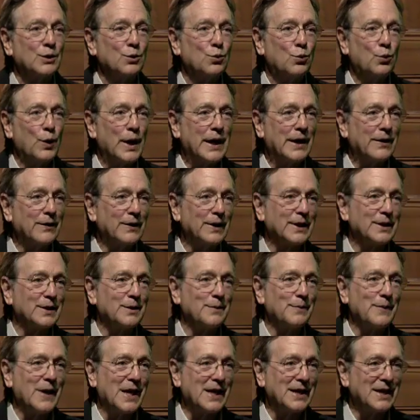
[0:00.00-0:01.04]
wearing
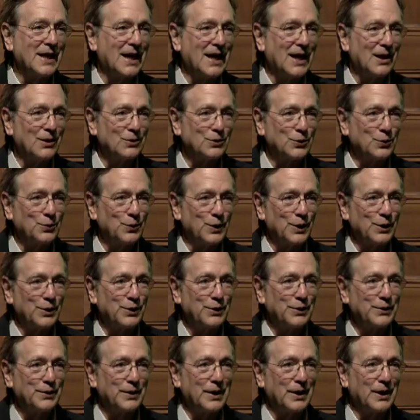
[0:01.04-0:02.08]
the men out
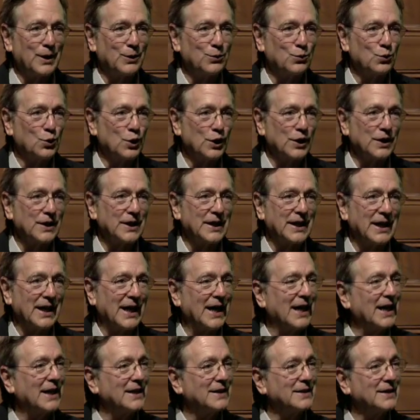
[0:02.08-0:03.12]
with work
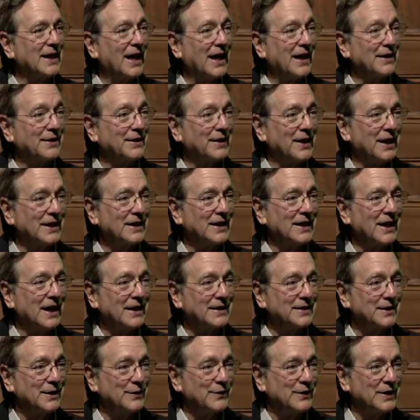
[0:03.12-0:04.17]
and athletic
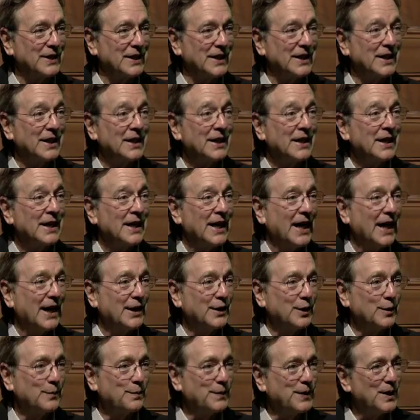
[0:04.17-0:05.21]
activity,
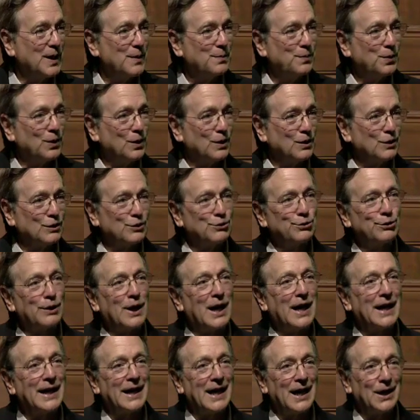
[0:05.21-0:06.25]
and the people
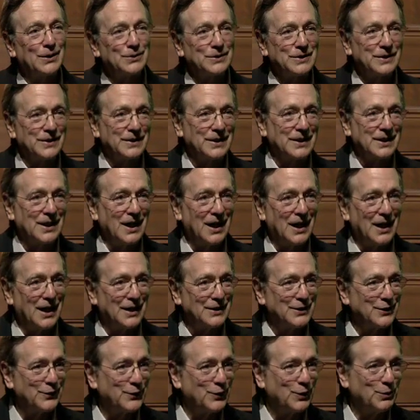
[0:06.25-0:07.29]
cry out to the
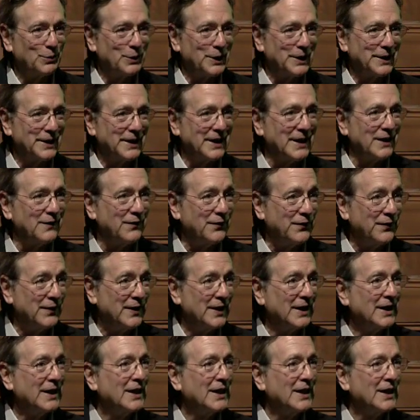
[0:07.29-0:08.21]
gods for relief,